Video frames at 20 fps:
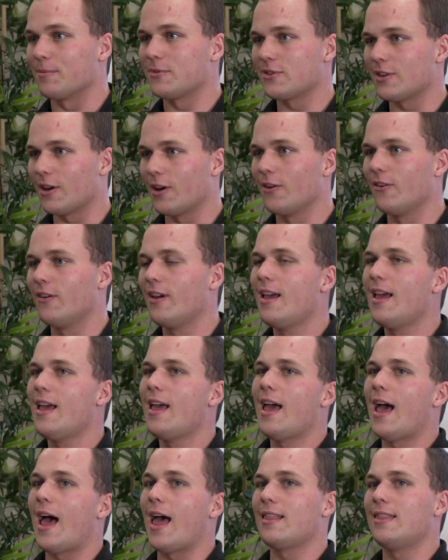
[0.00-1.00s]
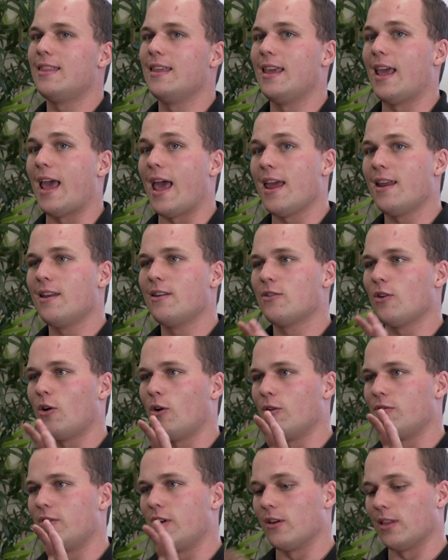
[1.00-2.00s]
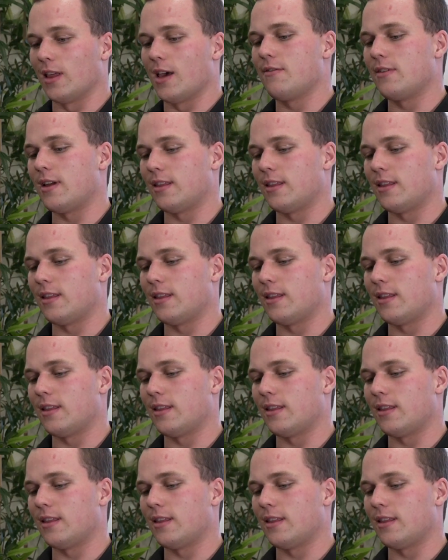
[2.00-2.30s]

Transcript: So at the end of Year 11,